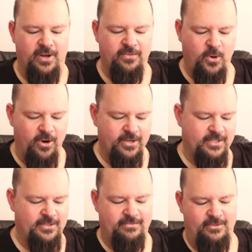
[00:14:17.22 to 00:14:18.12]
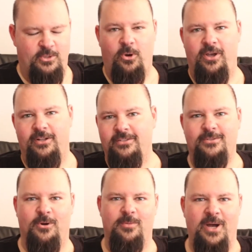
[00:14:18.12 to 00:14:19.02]
And of course, Doyle
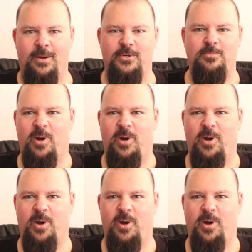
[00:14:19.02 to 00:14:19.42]
Dormammu